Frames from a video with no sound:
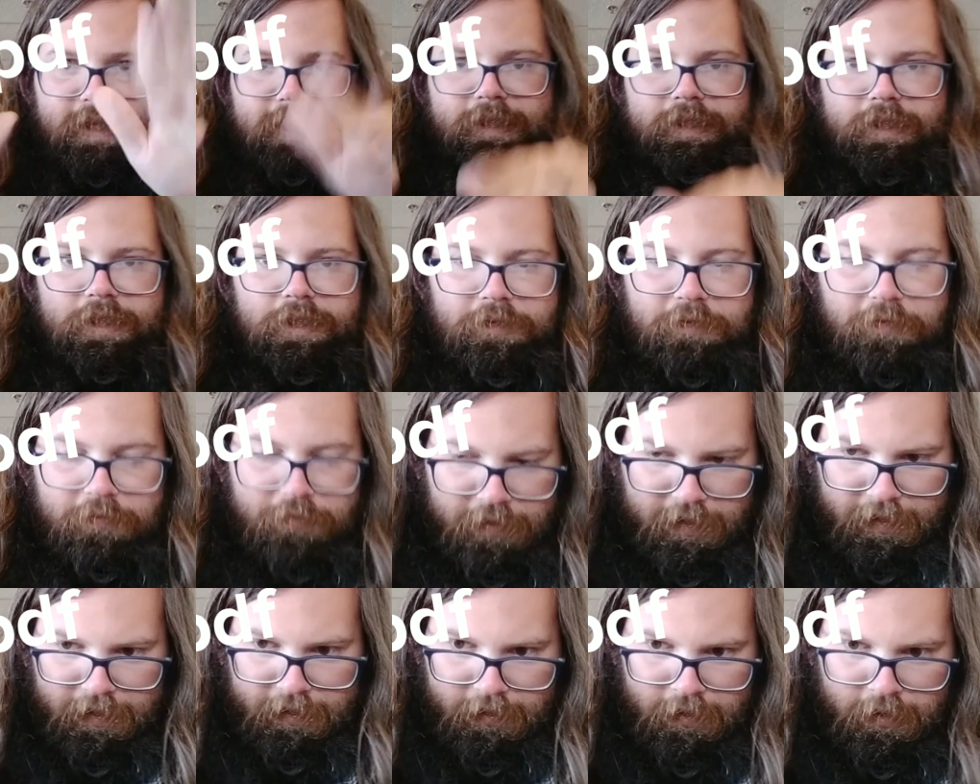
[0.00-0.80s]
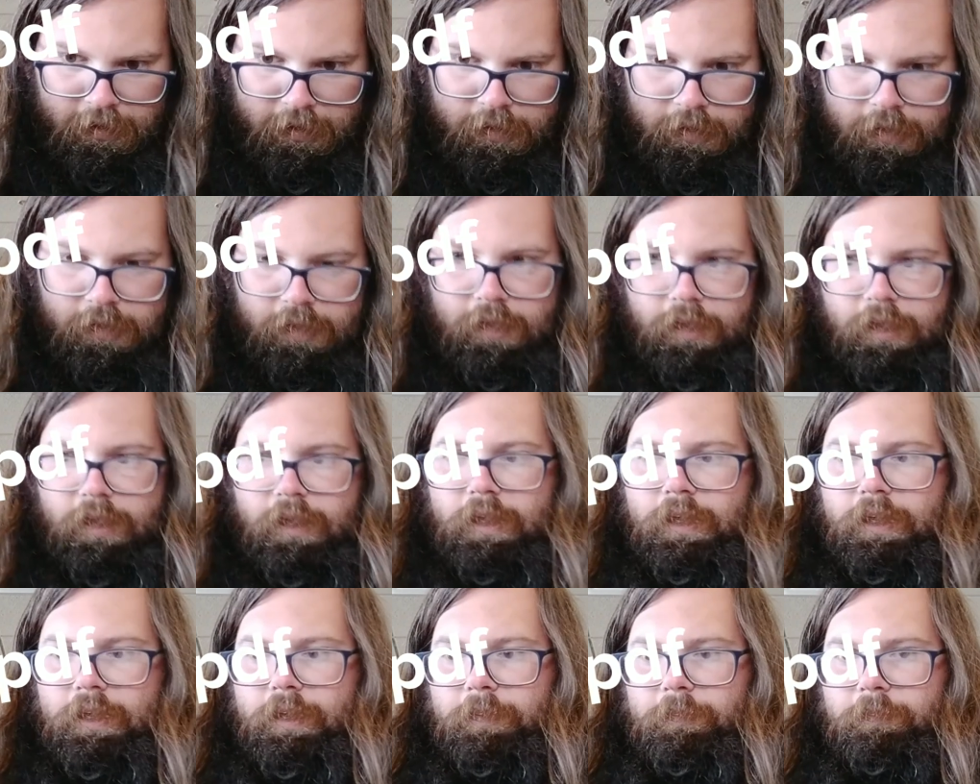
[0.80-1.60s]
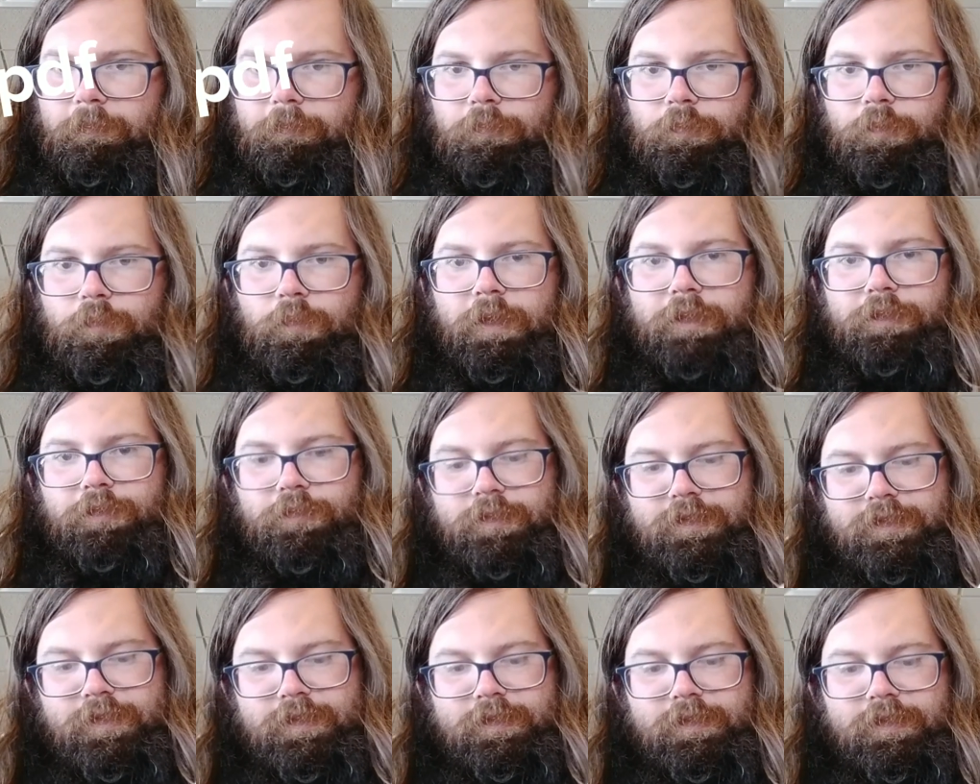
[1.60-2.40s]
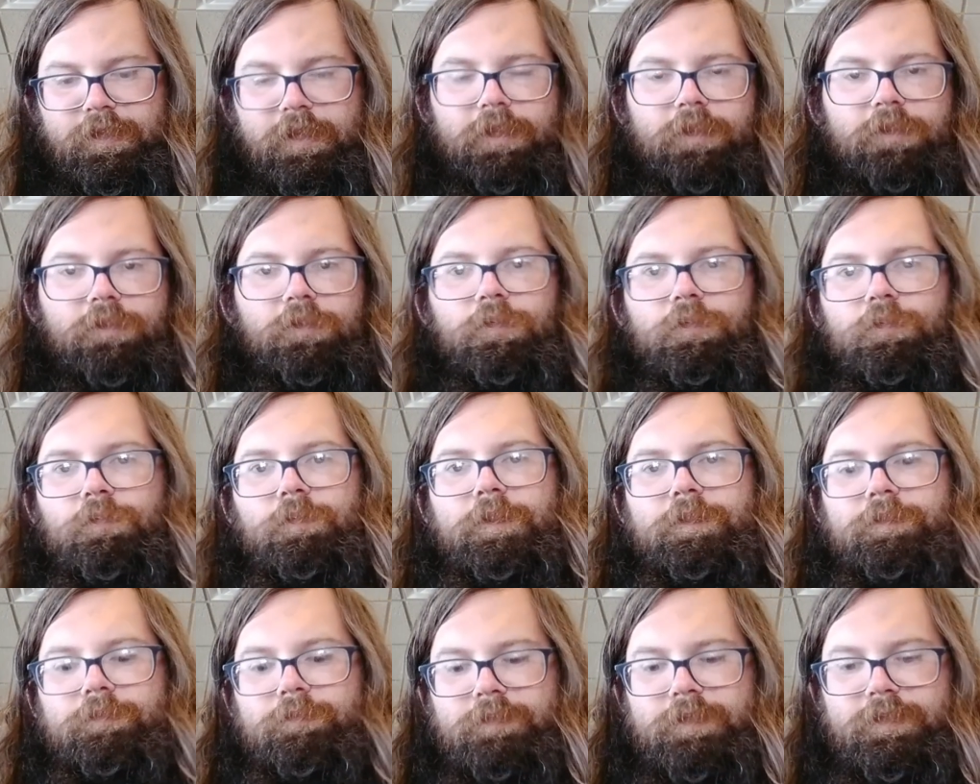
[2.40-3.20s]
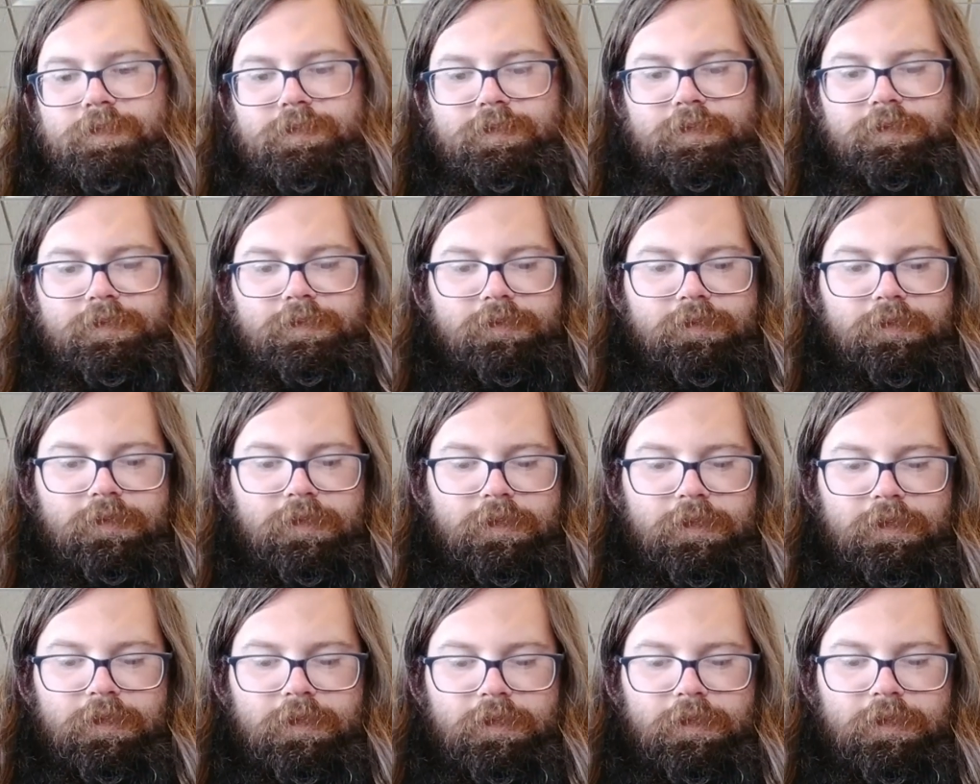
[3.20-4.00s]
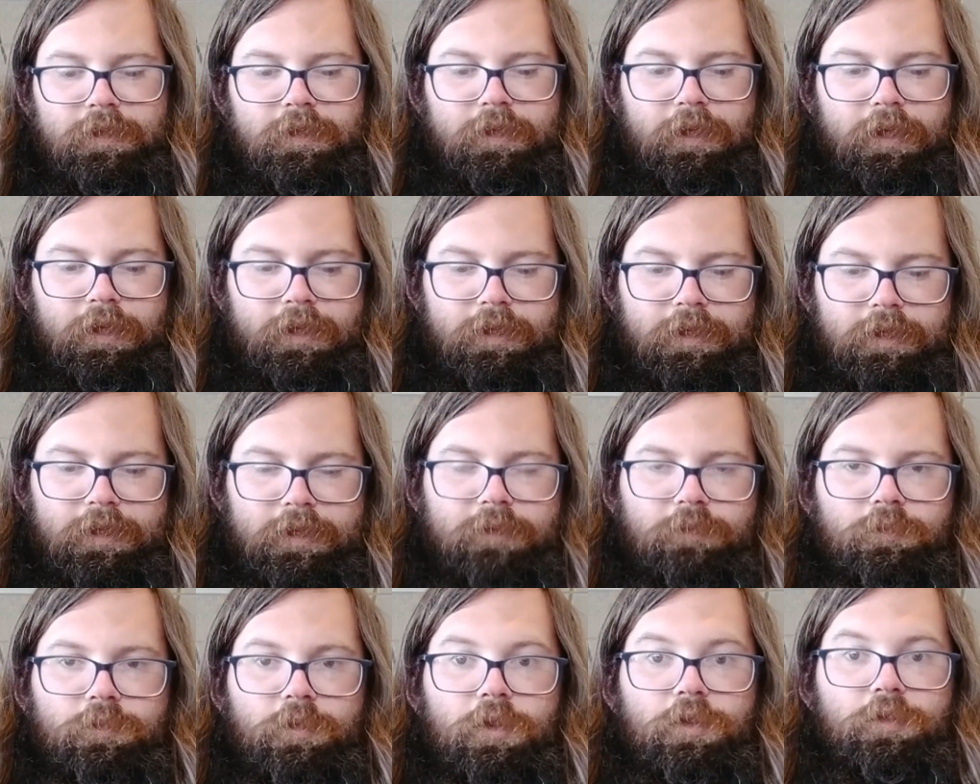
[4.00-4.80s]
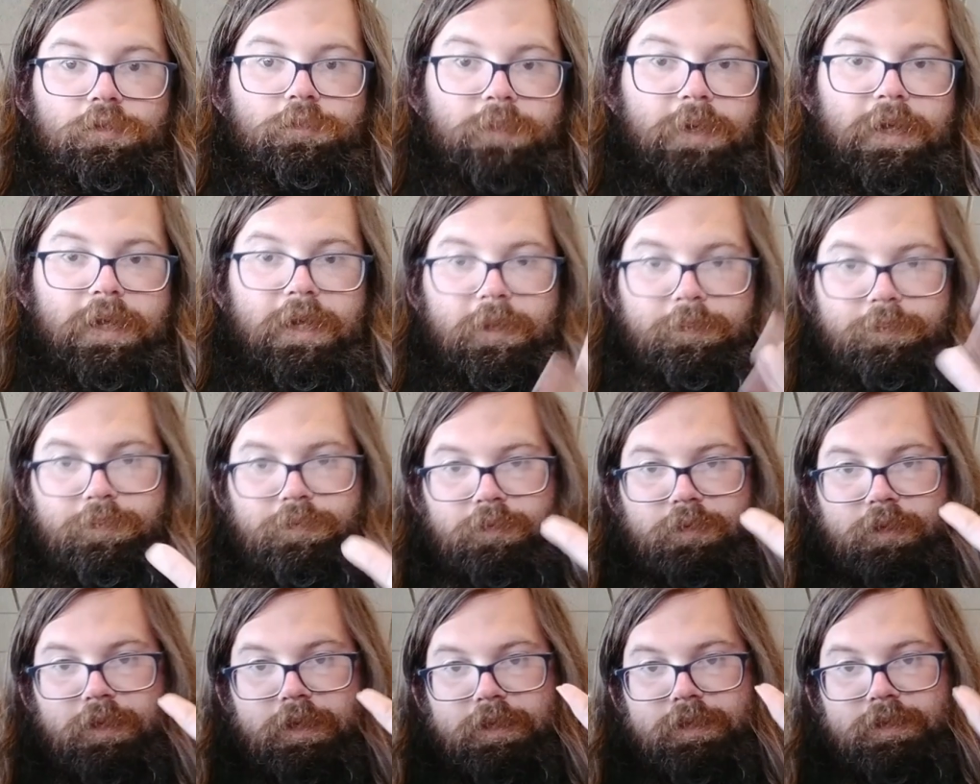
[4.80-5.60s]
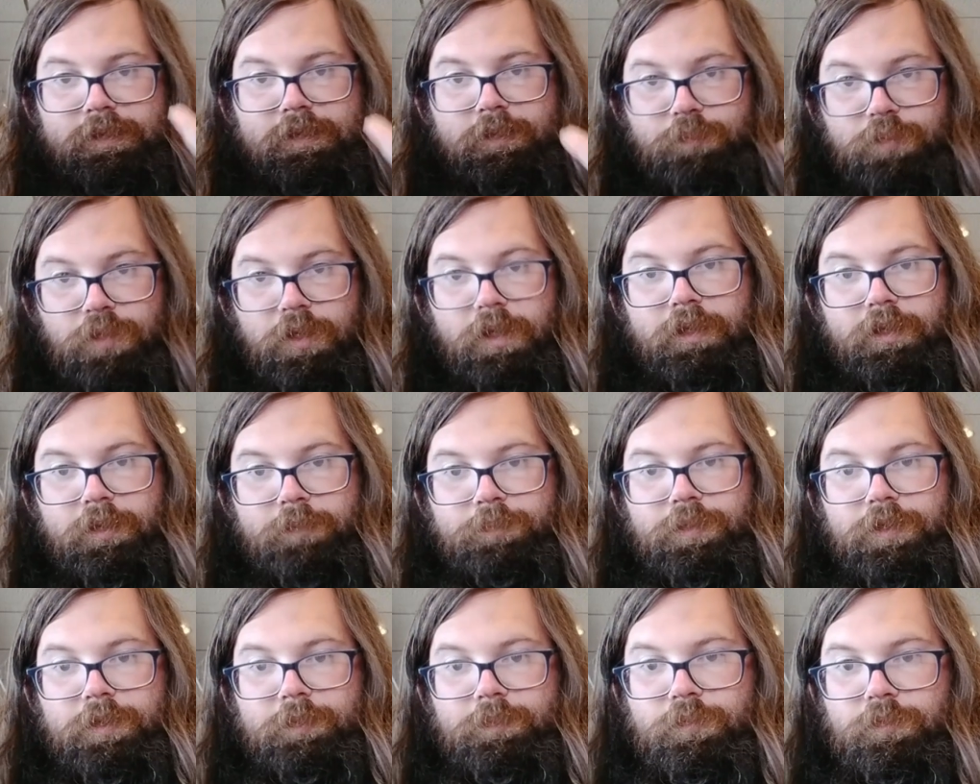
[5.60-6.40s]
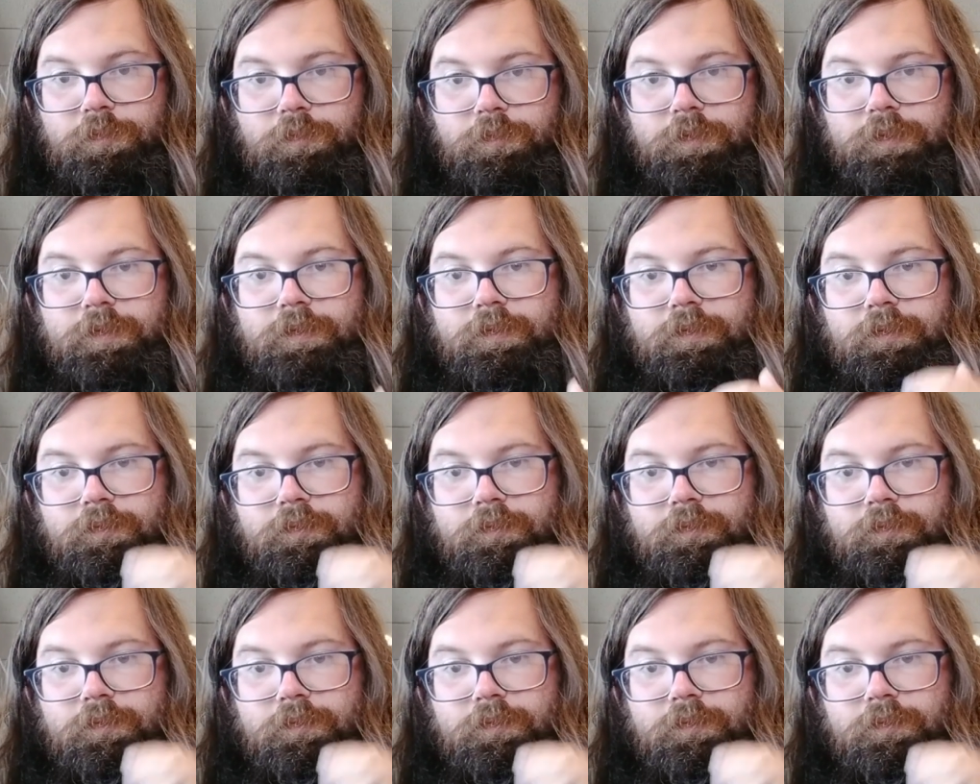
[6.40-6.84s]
and the other thing. Whether it's a cycle, whether it's a roadmap, as the product people would